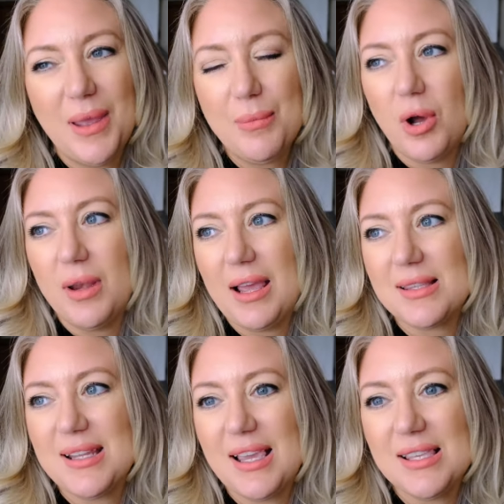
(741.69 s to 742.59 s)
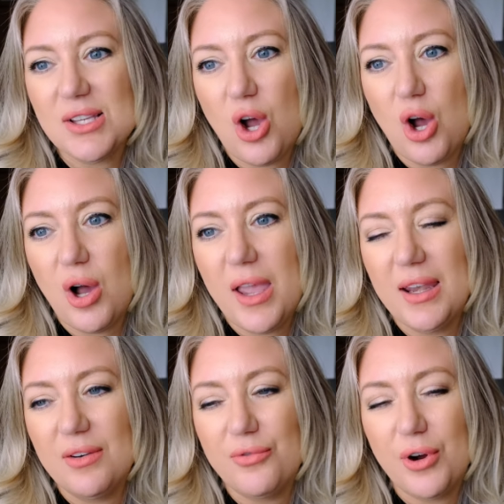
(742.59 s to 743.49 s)
Me and Martin had to take his car
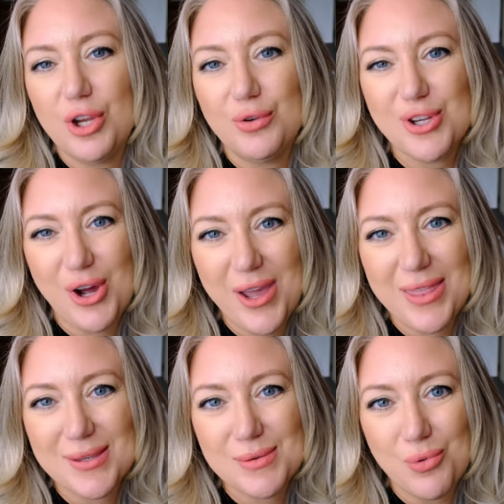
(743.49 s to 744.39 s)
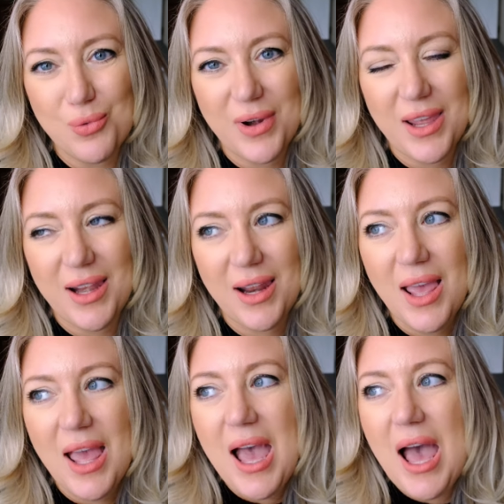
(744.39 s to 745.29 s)
in for a new tyre this morning.
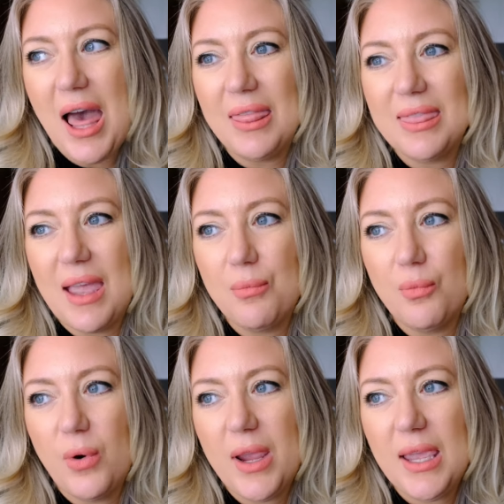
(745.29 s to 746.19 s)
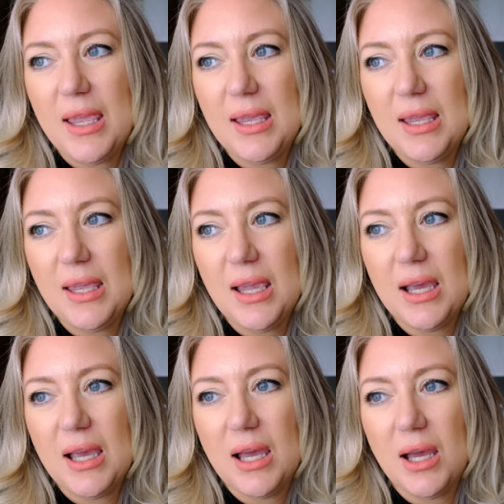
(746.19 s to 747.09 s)
And then we
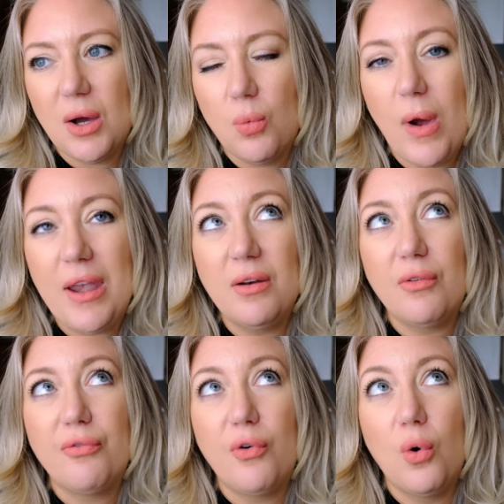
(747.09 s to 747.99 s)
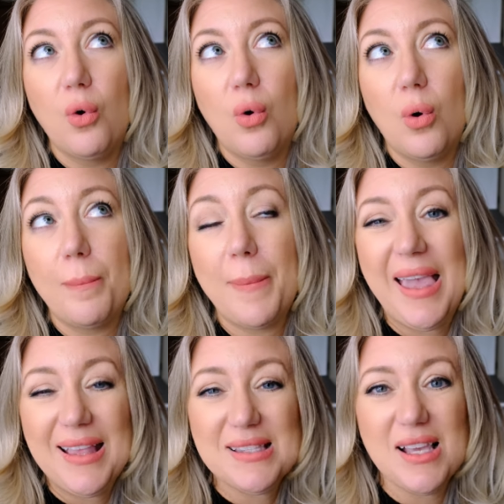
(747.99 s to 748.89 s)
went for
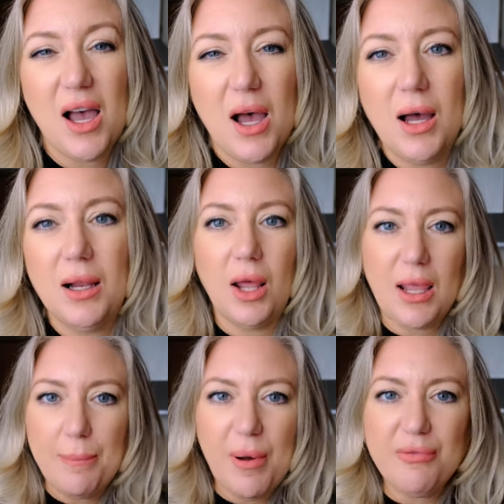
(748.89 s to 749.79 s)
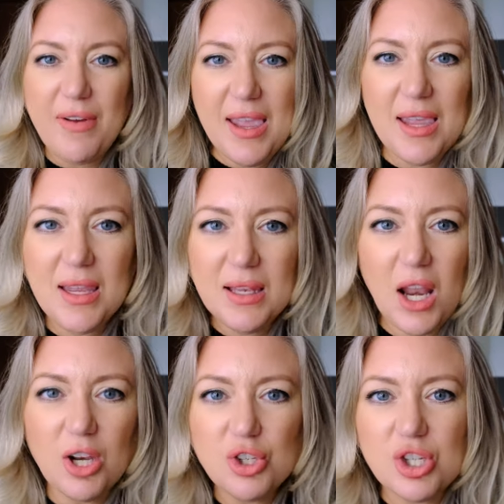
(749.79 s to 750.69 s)
Pizza Hut, like a buffet
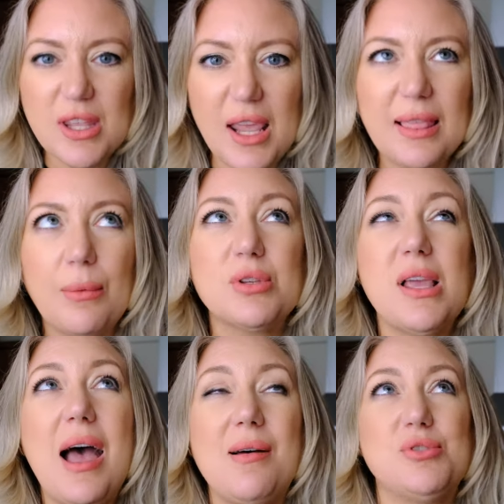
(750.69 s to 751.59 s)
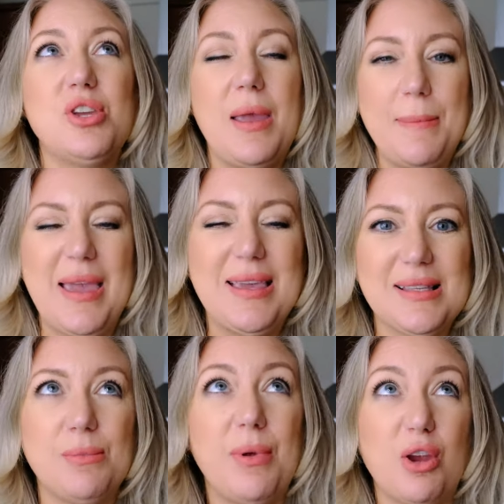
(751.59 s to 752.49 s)
lunch thing. That was absolutely
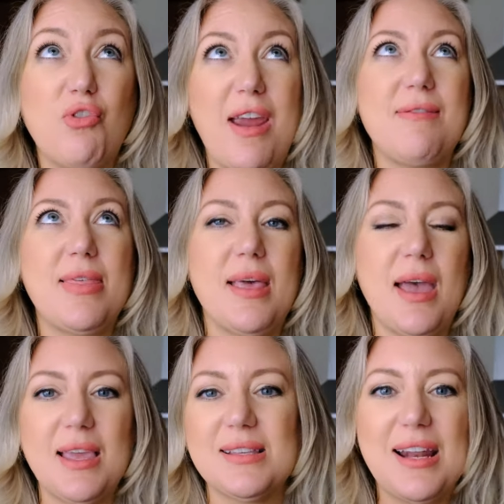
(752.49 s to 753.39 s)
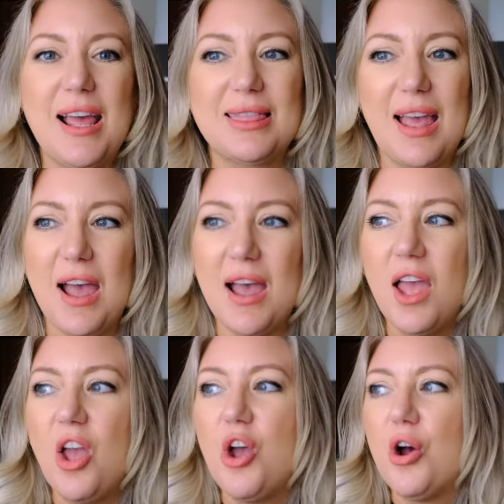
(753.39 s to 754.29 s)
amazing. Been craving that. He hasn't had that
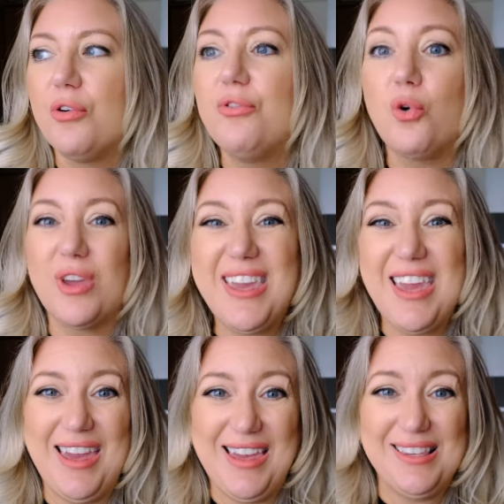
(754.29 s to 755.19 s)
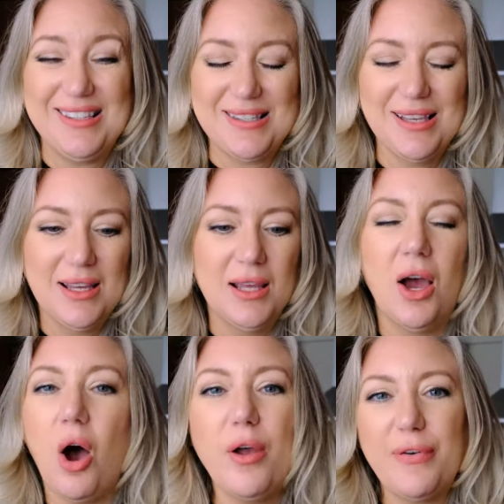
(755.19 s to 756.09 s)
for years.
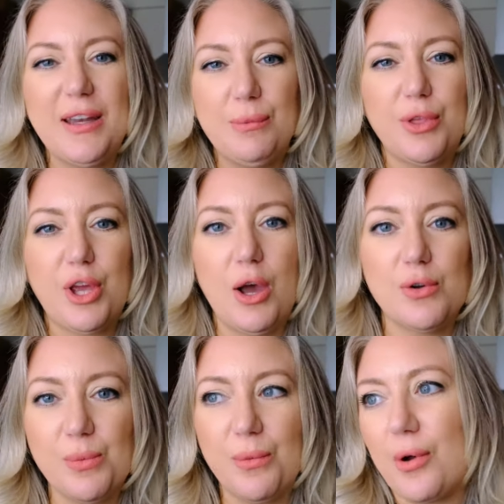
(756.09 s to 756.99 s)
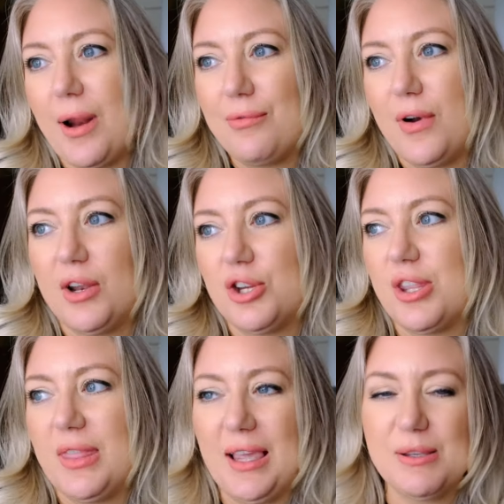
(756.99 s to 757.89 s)
I've had it with the girls when we've gone out for lunch
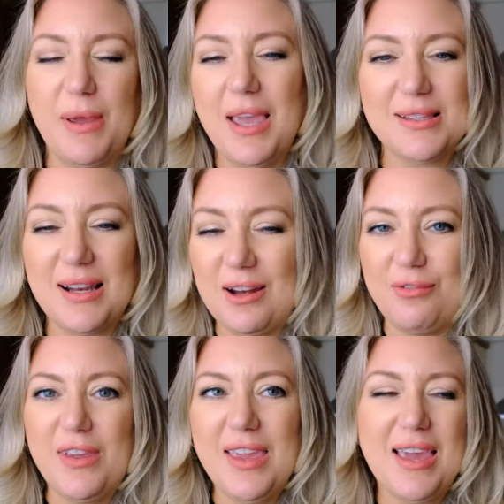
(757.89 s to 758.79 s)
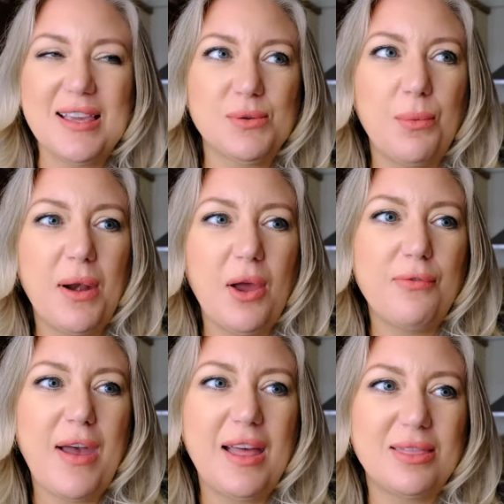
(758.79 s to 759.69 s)
and things, but he hasn't had it for years. We went
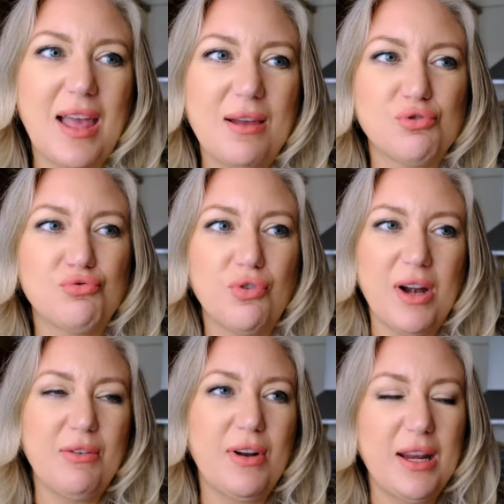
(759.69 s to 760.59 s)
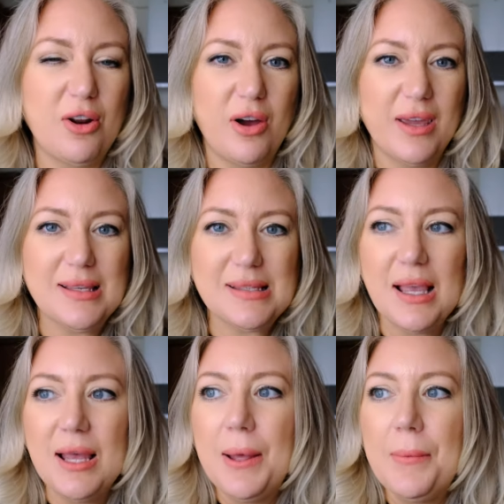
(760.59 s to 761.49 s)
over, had that. It was really, really nice.
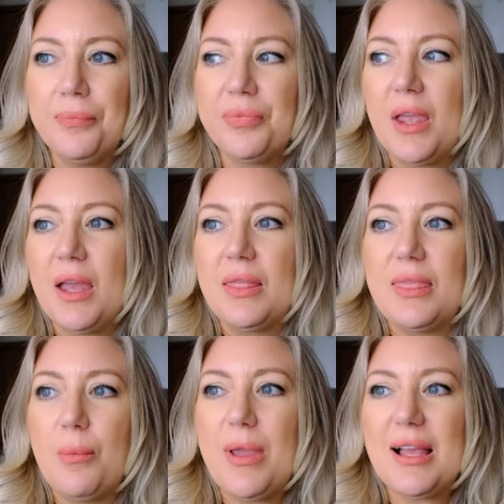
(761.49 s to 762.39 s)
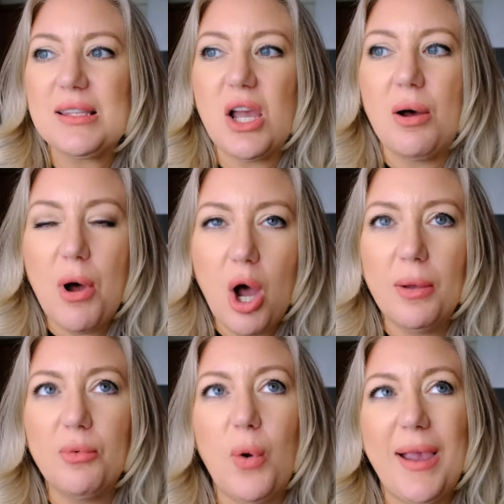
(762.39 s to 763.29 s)
Then we had to come
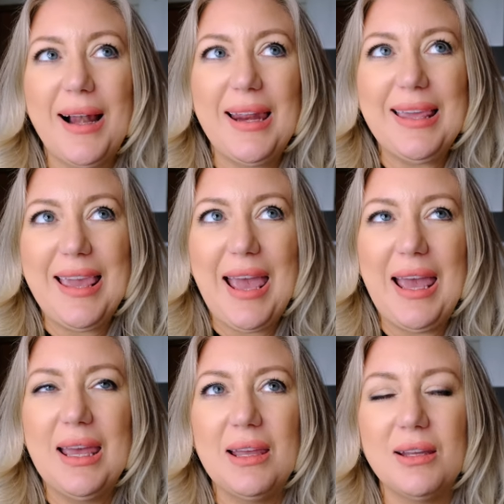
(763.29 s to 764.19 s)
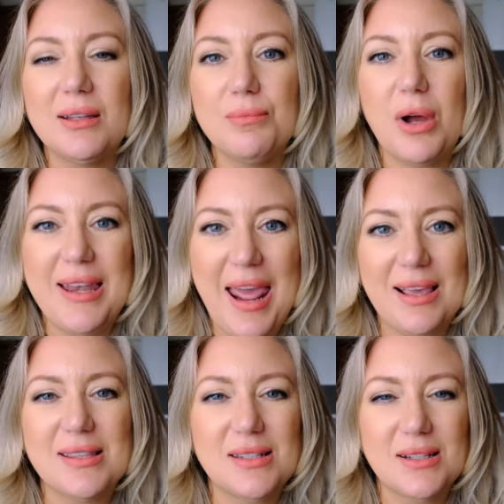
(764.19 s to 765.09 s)
home quickly, get my
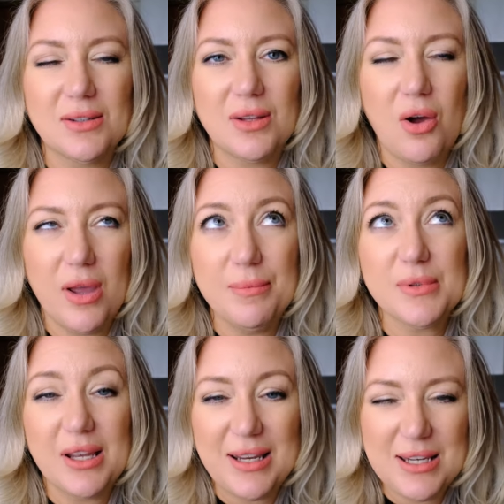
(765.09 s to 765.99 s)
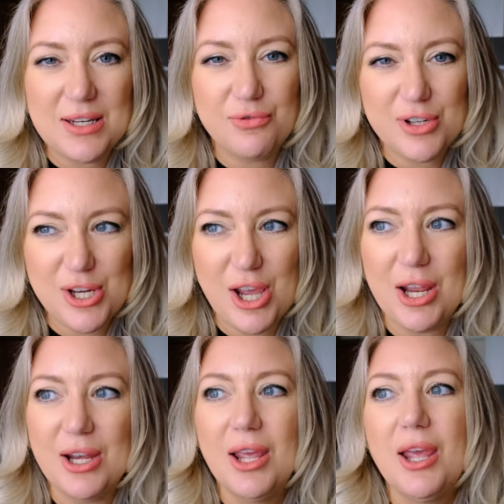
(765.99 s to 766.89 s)
next items that I needed to
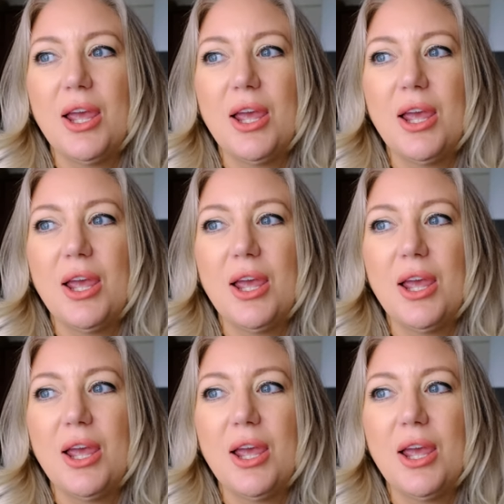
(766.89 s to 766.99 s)
return.